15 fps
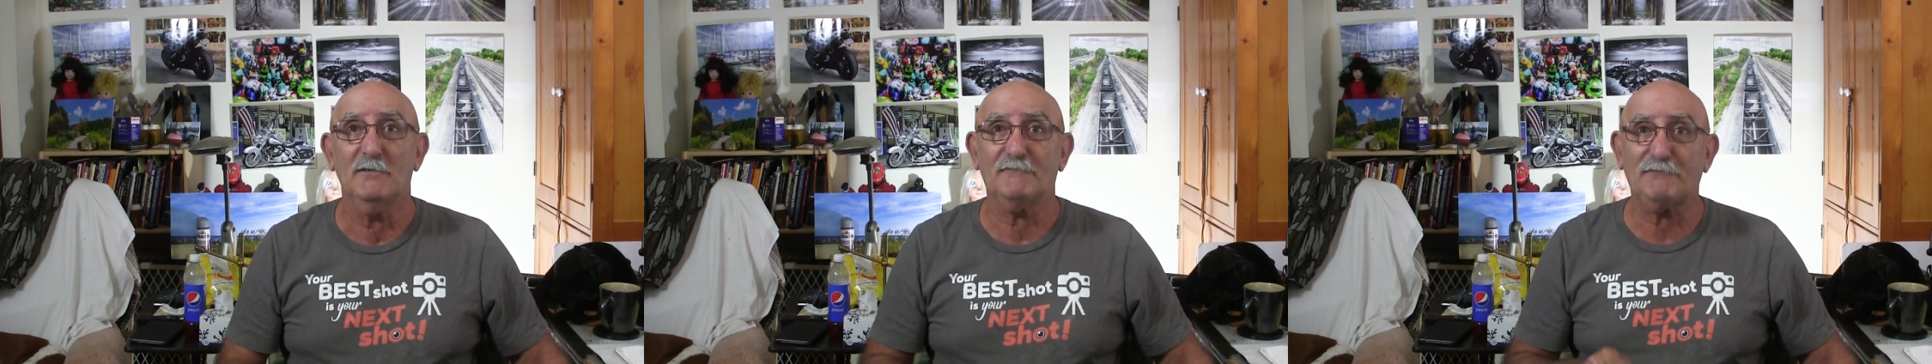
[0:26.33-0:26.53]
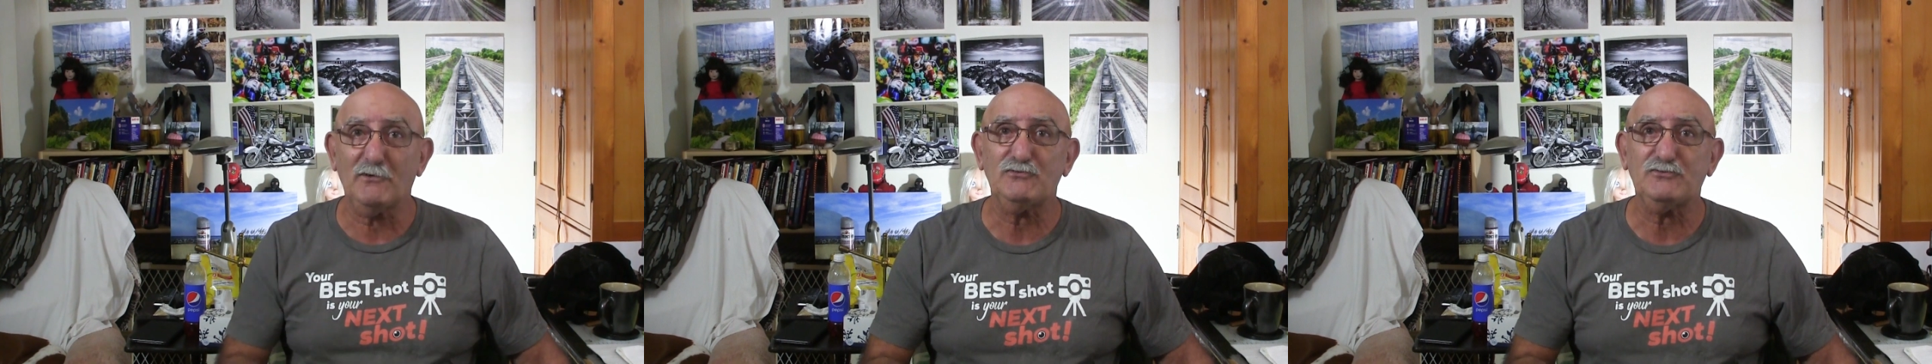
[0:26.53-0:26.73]

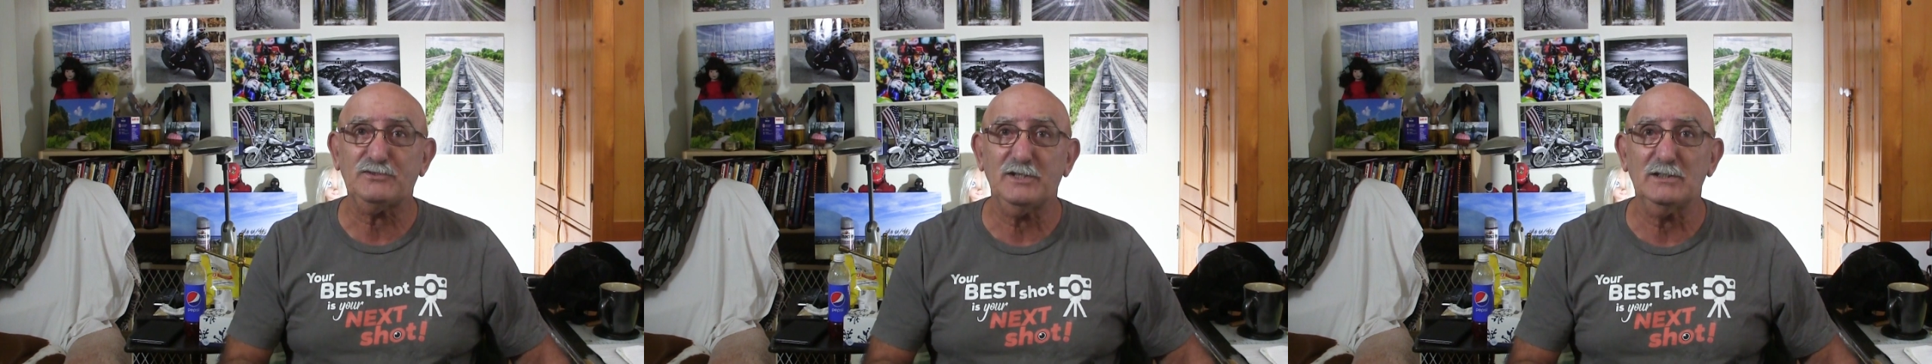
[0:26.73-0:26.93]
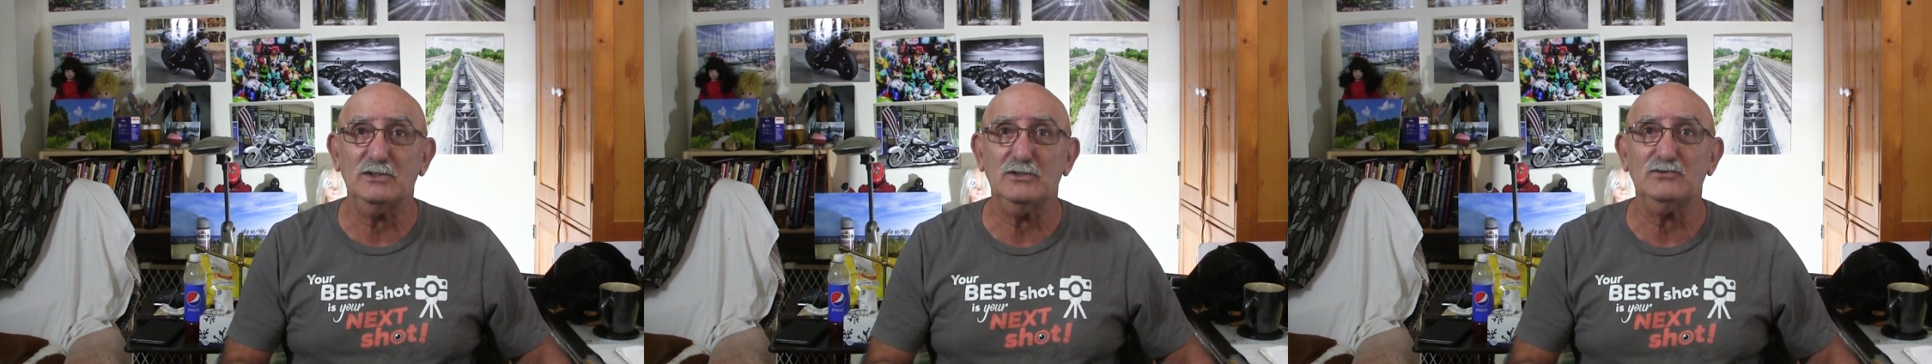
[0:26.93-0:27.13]
First
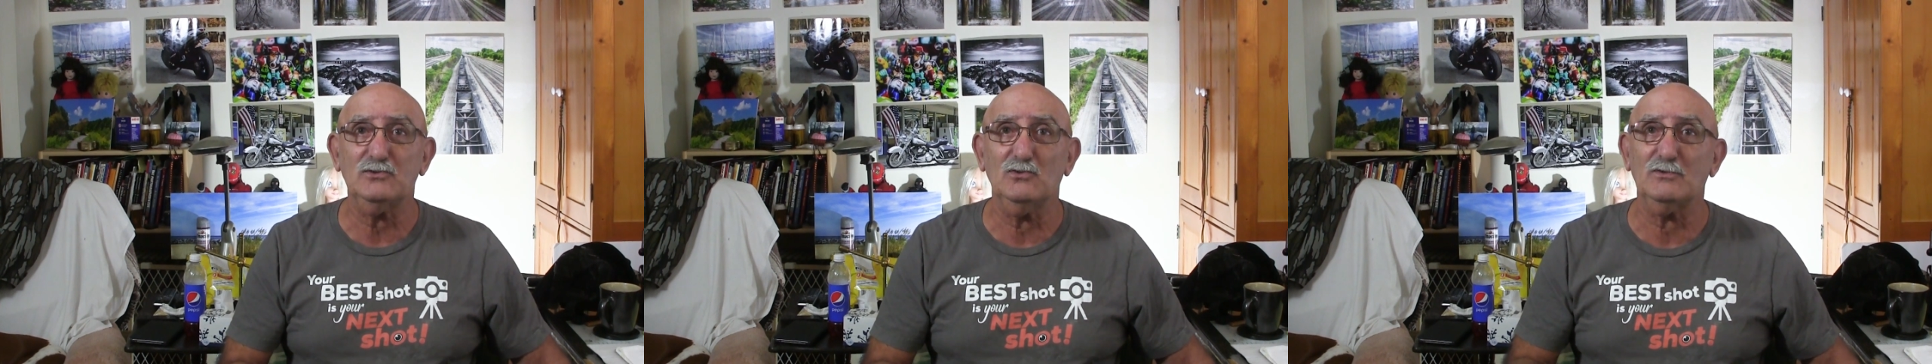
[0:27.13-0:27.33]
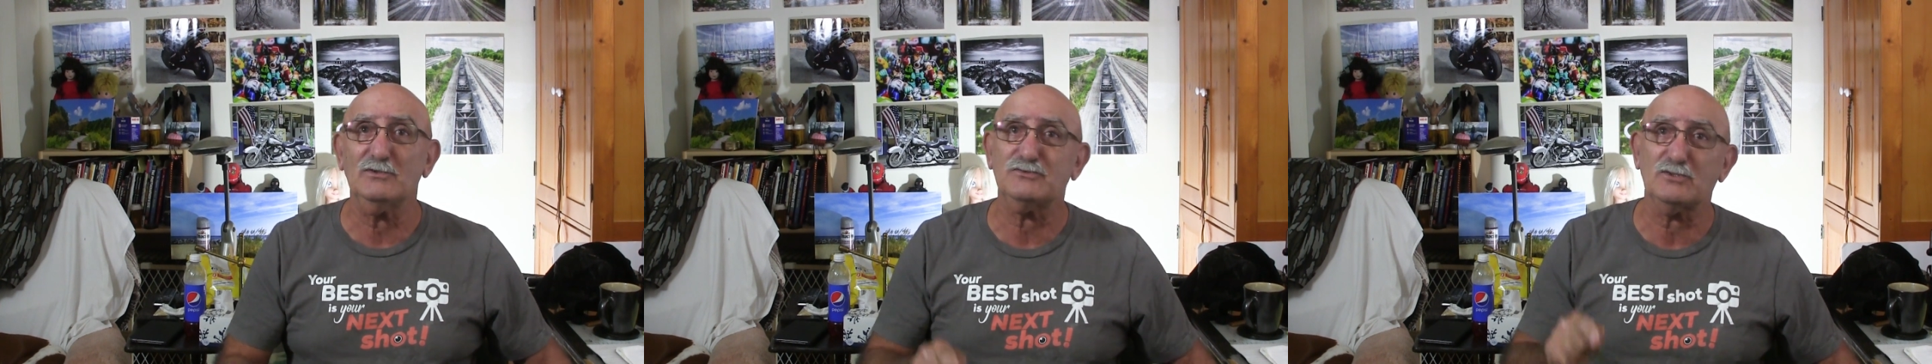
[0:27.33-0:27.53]
thing to
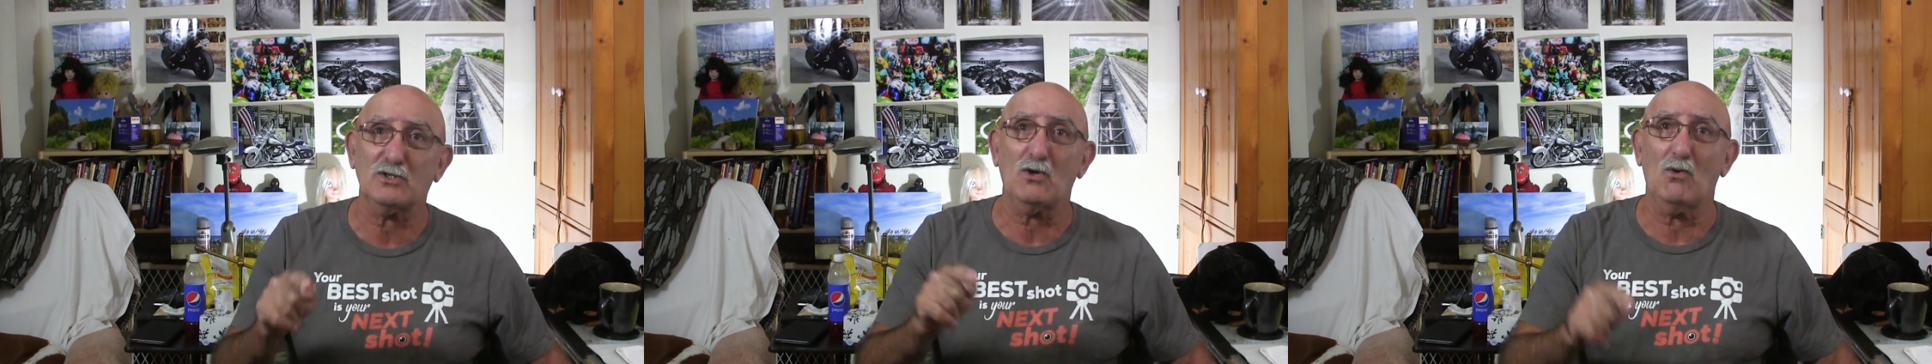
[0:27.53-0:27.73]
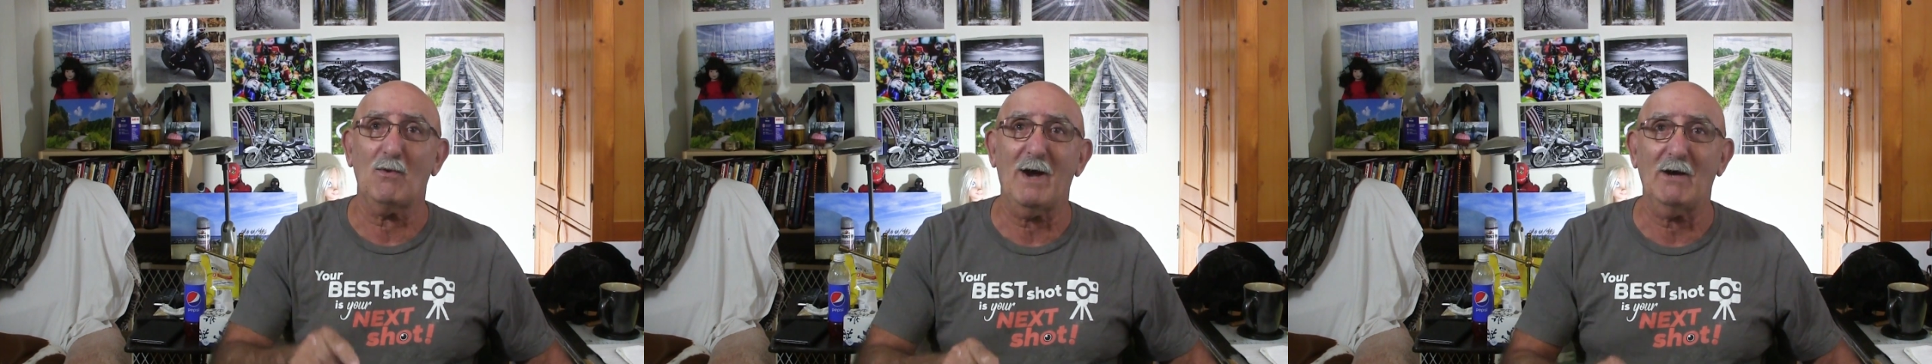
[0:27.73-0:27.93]
do is to
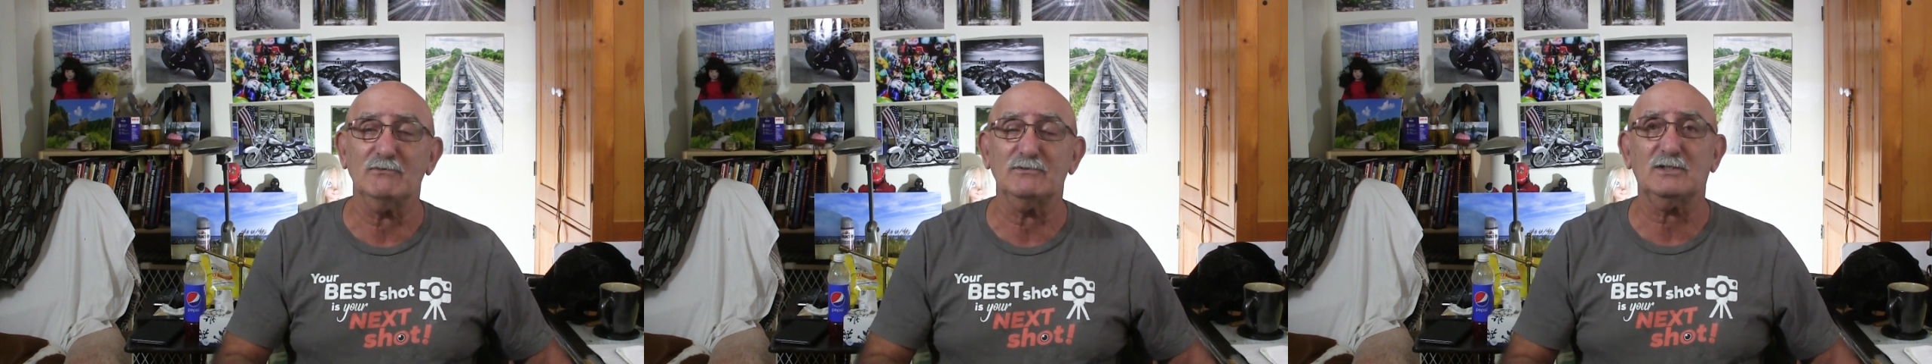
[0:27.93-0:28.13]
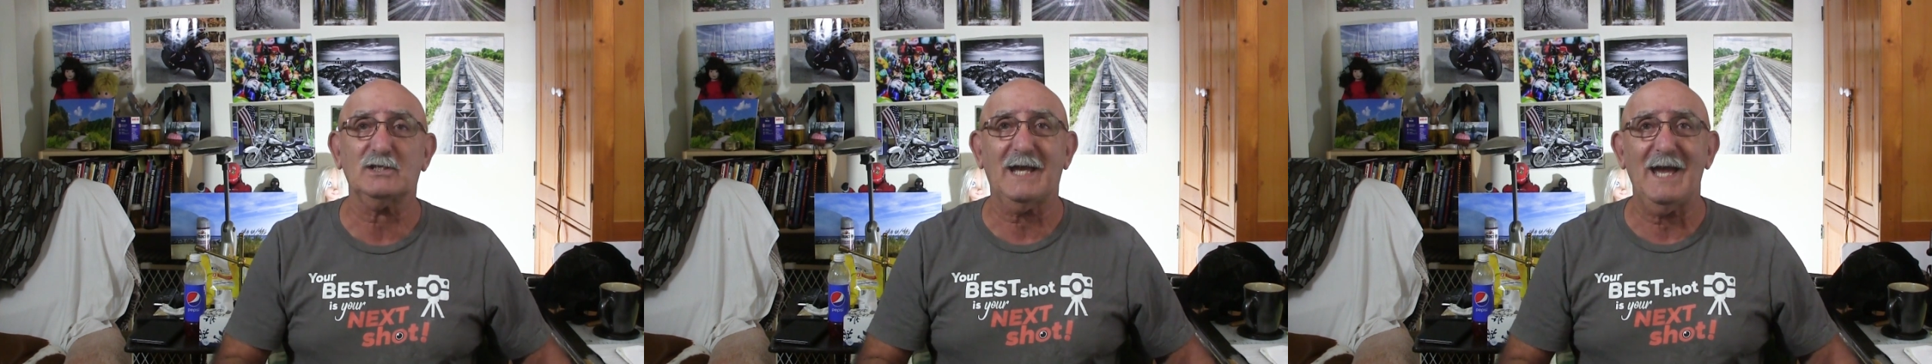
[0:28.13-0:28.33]
go out
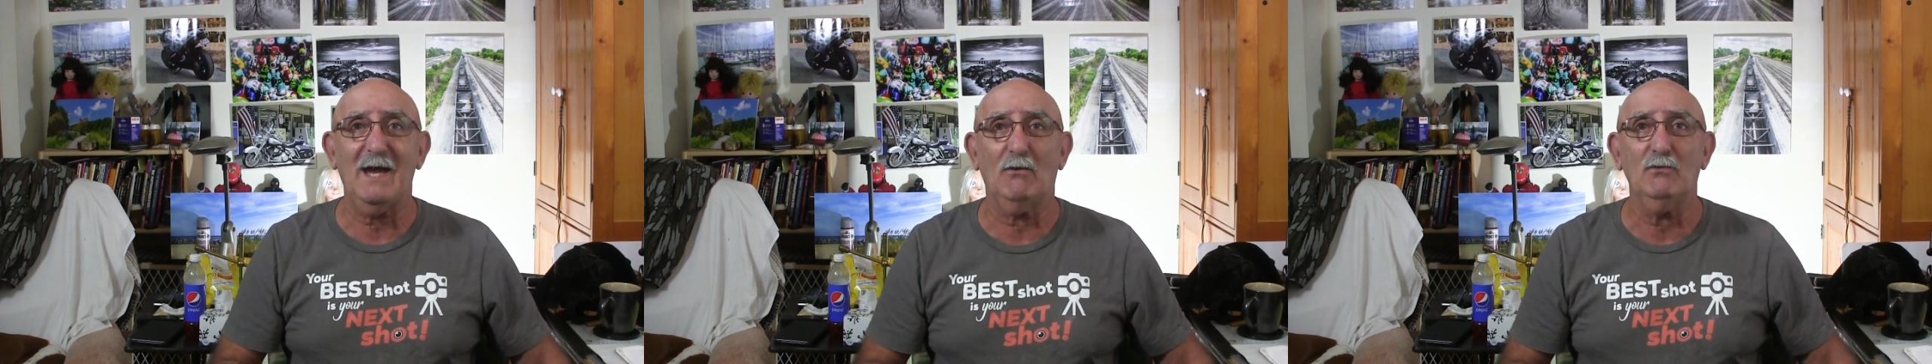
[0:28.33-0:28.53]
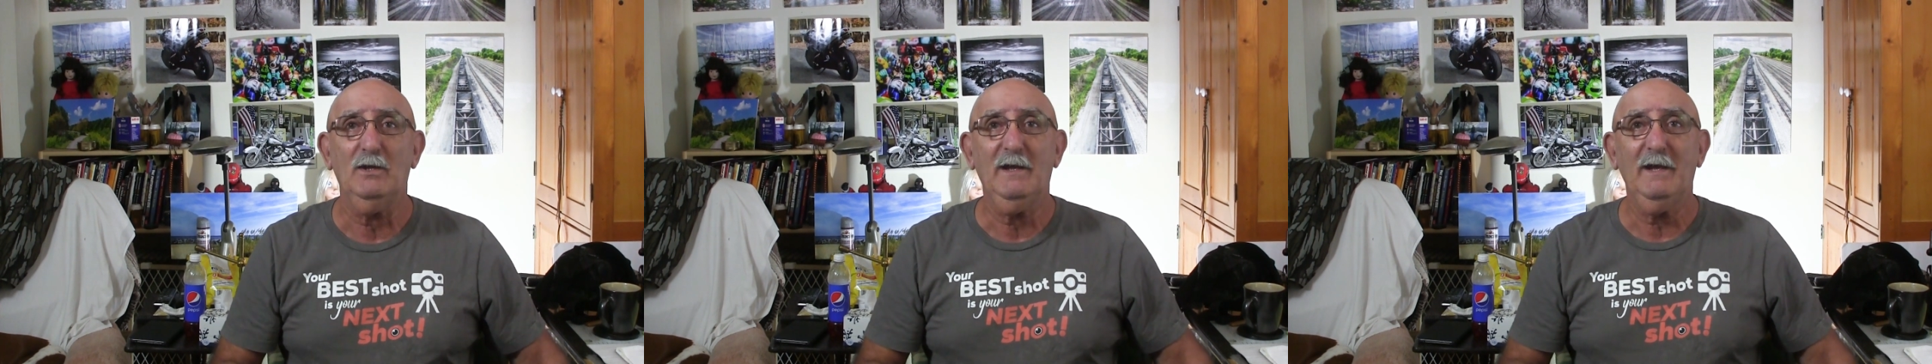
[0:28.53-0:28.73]
and
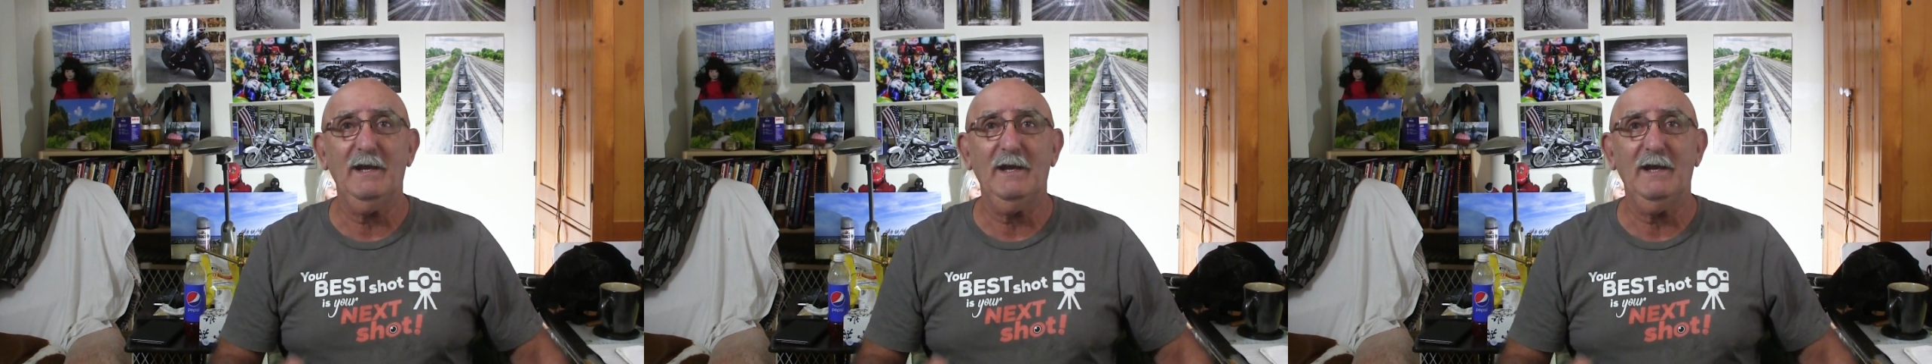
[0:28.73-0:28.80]
count